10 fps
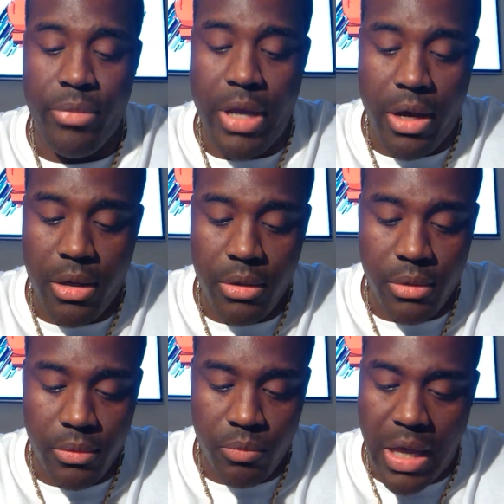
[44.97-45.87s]

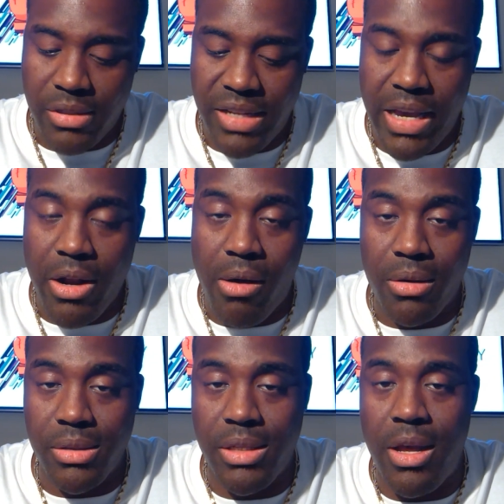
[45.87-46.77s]
Now, I say it
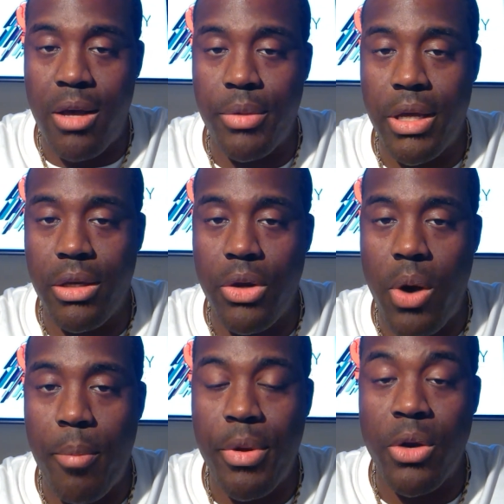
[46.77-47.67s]
all the time that, you
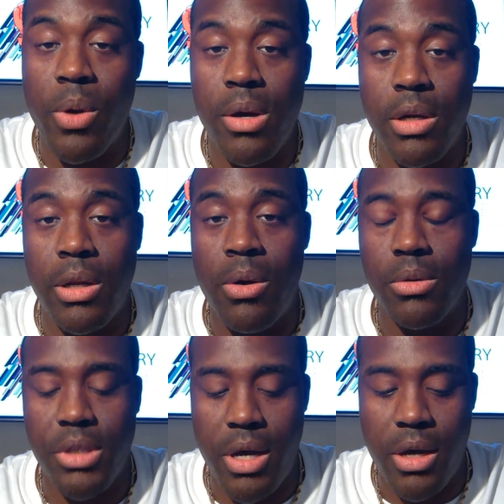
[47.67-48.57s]
know, I've been around a long
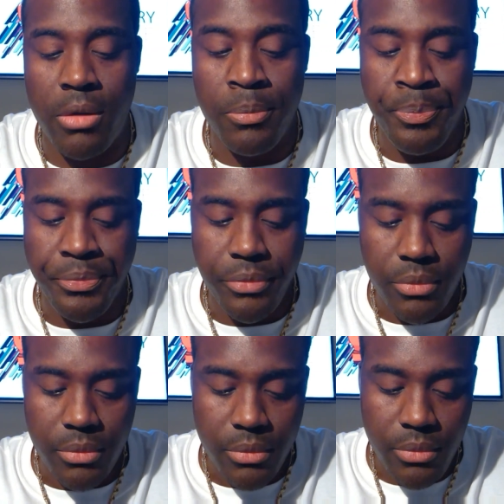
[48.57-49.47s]
time.
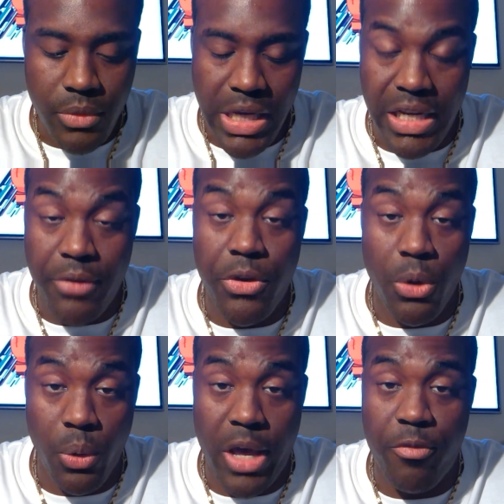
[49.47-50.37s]
And if
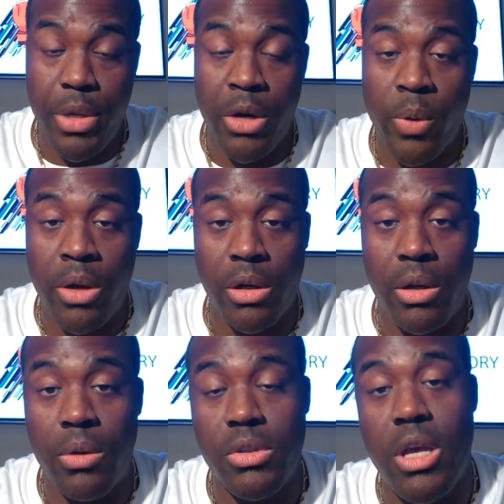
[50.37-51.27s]
you have been around a
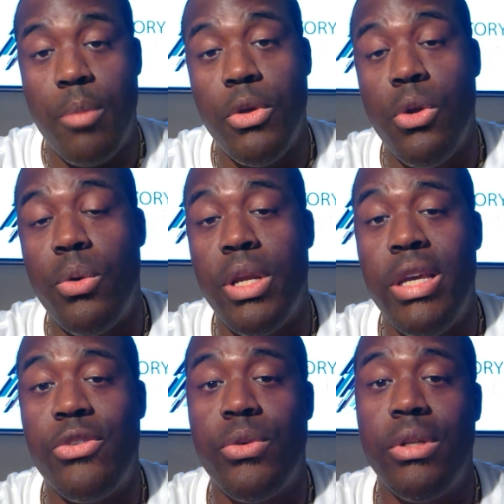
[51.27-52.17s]
long time, you know, in the
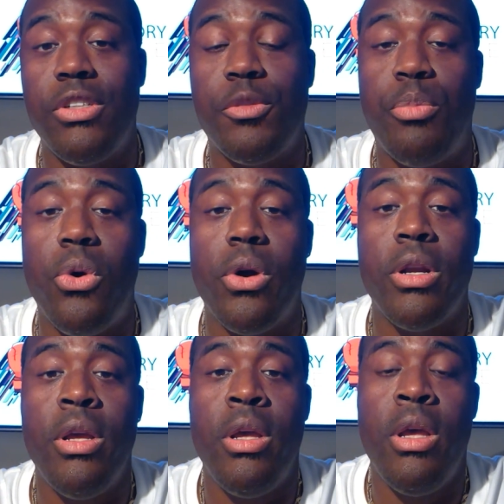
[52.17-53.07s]
history of the
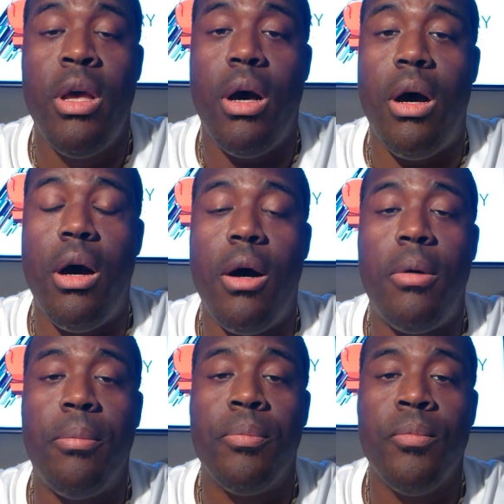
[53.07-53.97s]
sport,
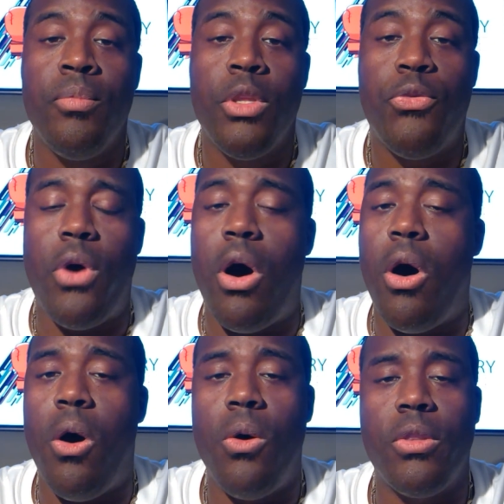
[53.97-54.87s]
um, for
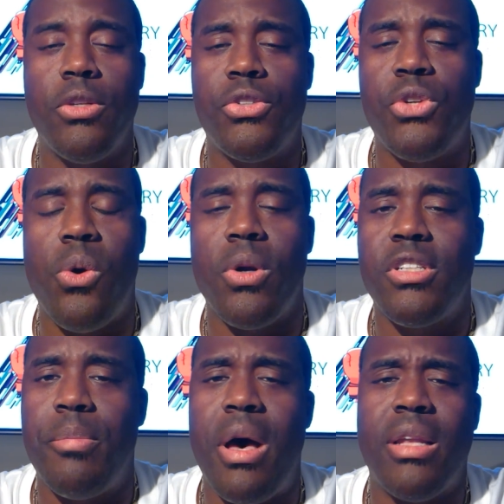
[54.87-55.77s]
all the
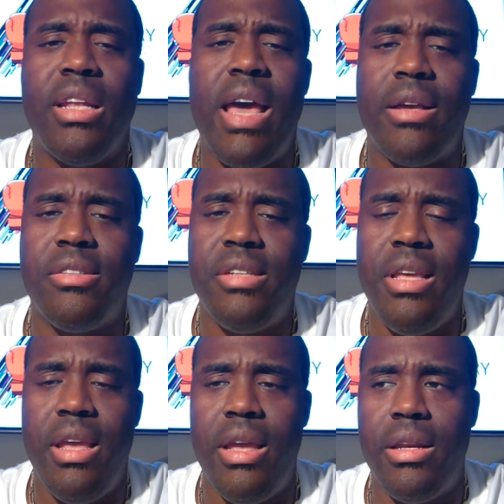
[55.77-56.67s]
stories about
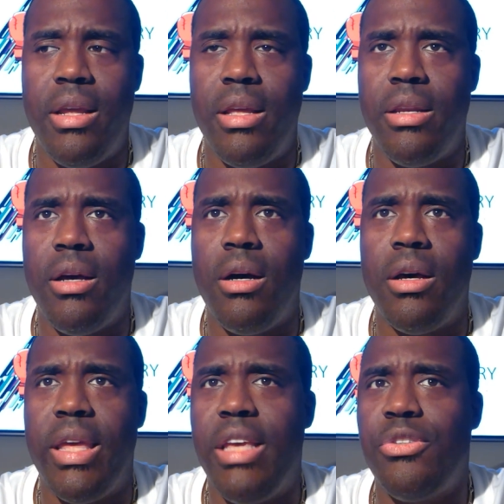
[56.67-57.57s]
legacy and, and uh,
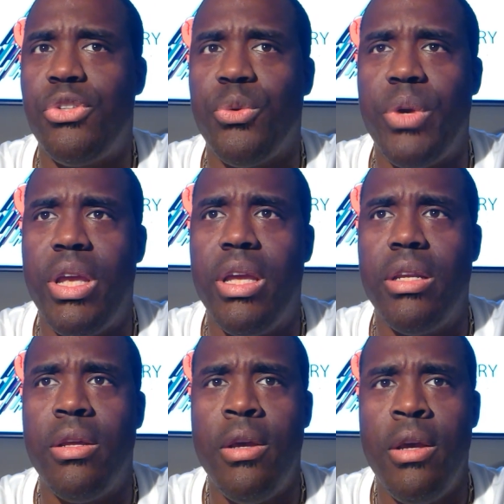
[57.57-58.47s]
history and,